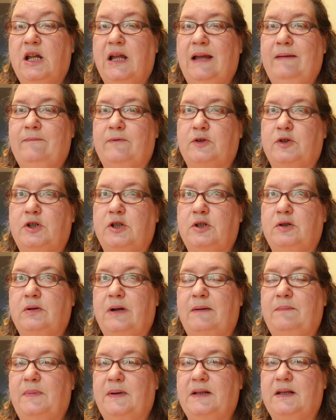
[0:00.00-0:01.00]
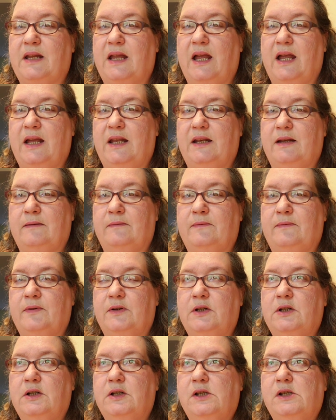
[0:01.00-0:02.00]
and for two, I've been kind of
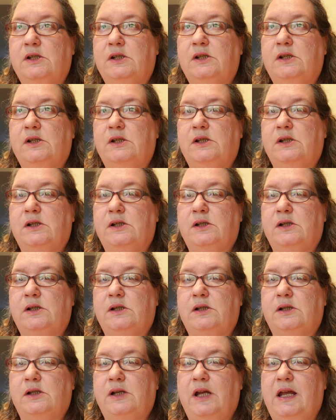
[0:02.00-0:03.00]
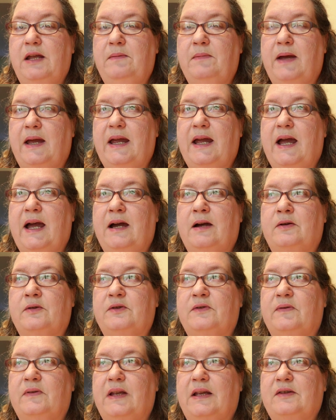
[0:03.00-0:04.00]
in my
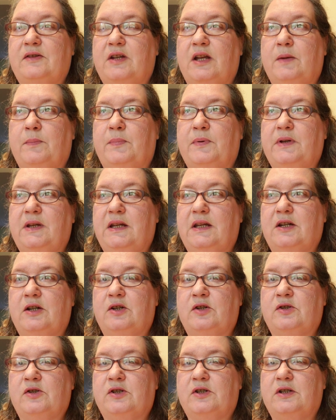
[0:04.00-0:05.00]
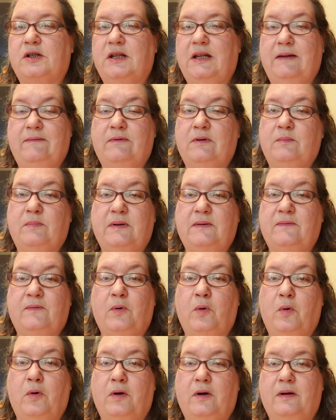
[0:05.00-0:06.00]
house for the last couple years, even
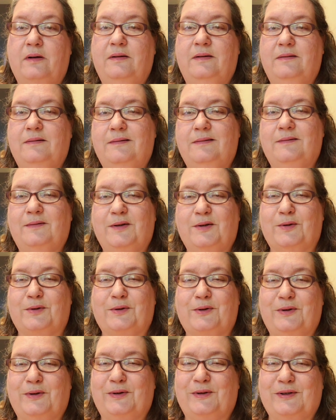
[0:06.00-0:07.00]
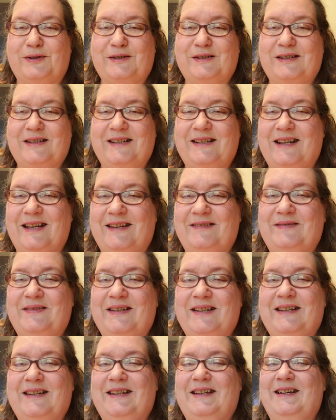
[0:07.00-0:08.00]
before we were quarantined.
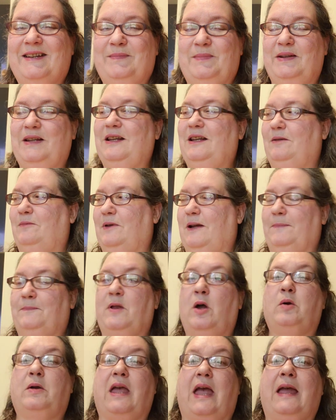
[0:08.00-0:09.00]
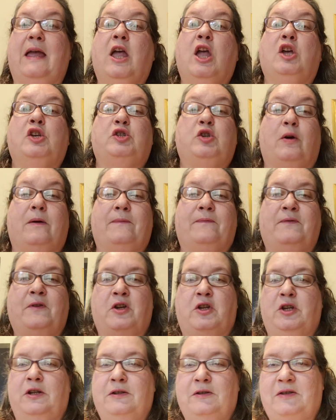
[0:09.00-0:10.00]
But anyway, okay, so a
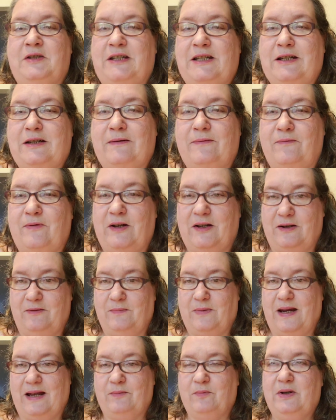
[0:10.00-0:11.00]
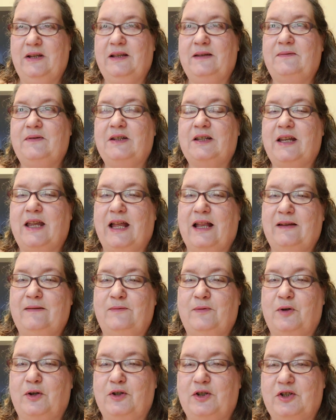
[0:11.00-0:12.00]
good dear friend of mine, we lived in
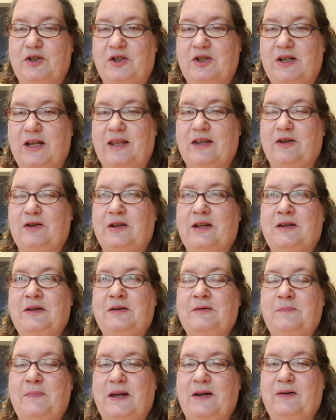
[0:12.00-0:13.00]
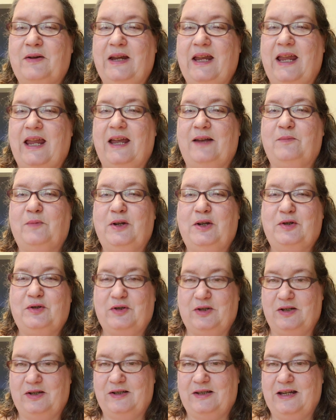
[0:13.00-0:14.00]
California together, Mary Ann. We
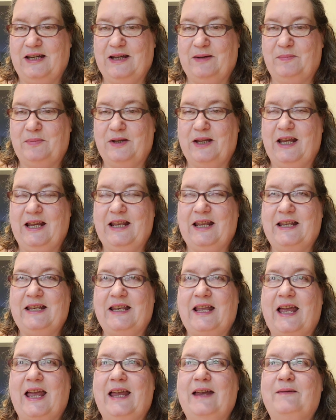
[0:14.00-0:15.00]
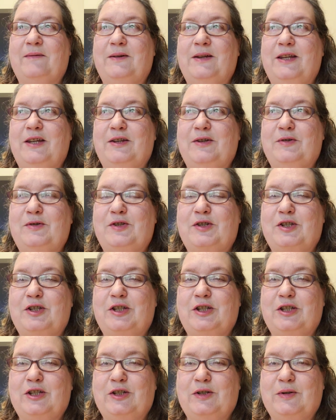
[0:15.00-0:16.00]
used to stay up late at night. We
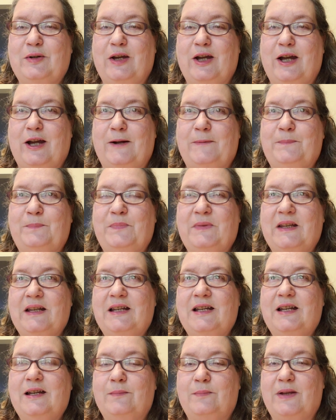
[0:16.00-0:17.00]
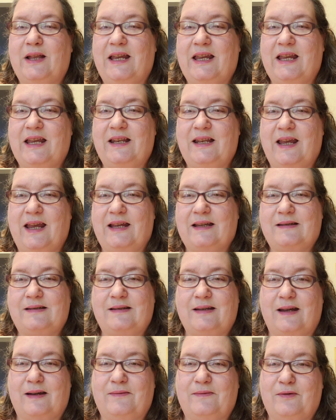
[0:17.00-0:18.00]
used to play
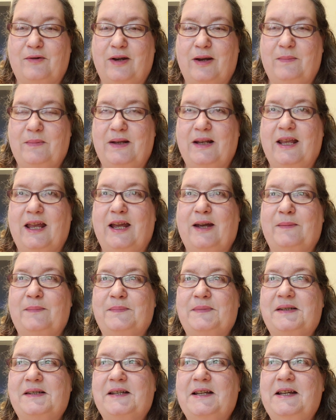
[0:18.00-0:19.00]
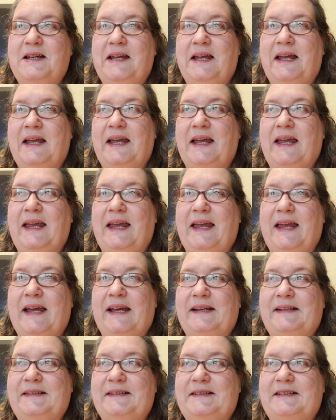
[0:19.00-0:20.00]
canasta for M&Ms,
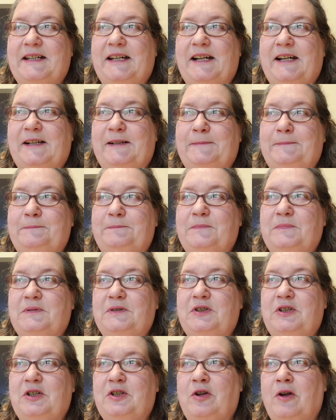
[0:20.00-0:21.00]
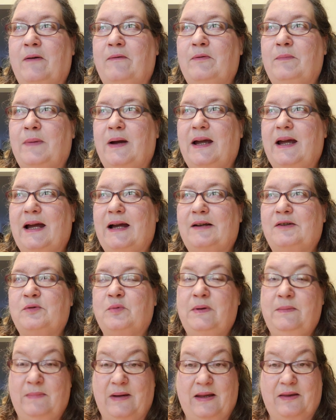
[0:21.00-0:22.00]
and she'd go over my house.
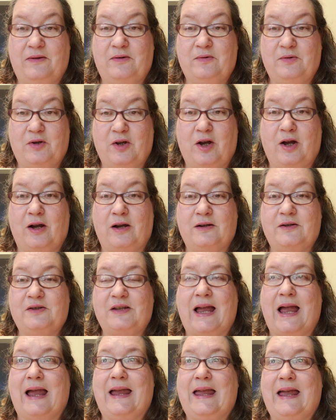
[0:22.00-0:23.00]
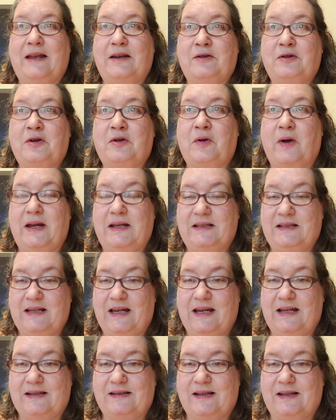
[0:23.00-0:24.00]
We met through dogs. I had Great
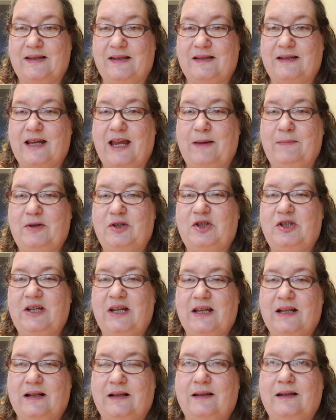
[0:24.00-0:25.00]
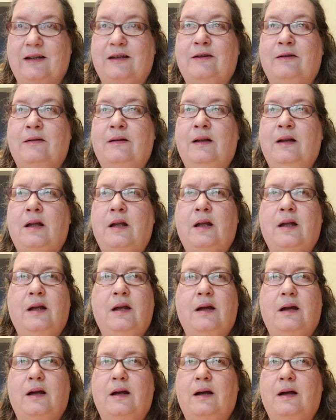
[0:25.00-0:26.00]
Danes at the time, and she had a little,
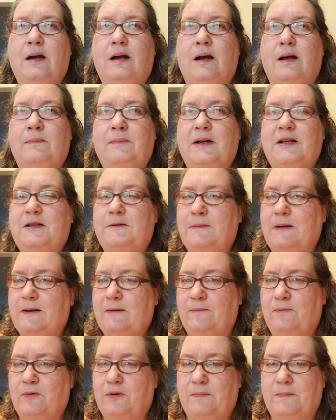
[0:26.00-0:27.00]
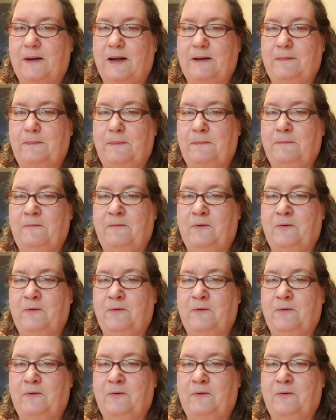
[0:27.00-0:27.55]
must have been a four-pound